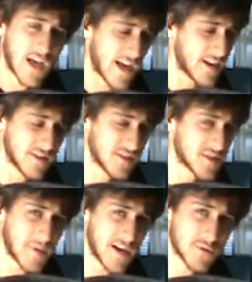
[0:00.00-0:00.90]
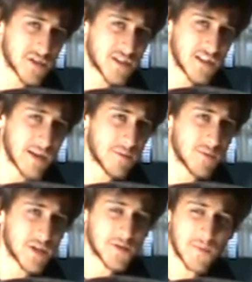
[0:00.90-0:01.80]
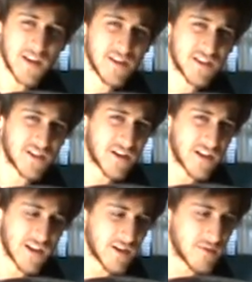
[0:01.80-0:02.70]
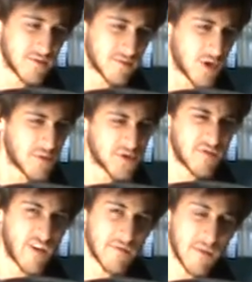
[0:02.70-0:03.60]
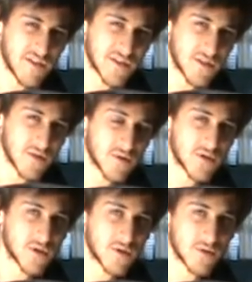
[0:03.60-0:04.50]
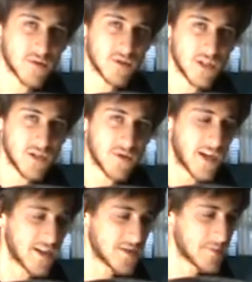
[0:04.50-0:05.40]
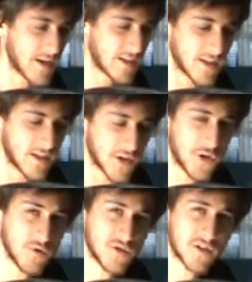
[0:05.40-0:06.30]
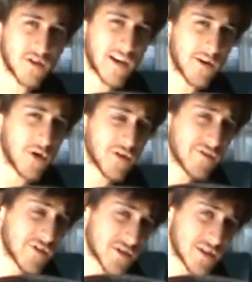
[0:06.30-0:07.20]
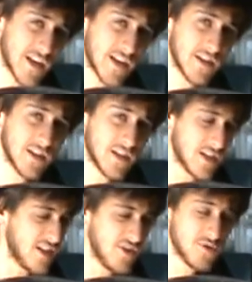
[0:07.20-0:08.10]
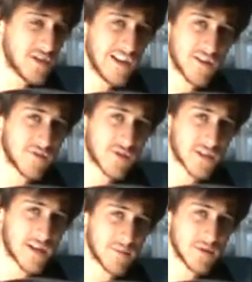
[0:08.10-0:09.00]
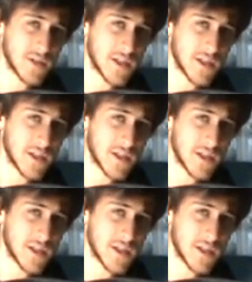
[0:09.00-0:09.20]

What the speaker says: And in Spain it was the same. In Spain this started like almost 5 months ago, so you can't expect like a huge turnout on the first day in New Zealand, for example.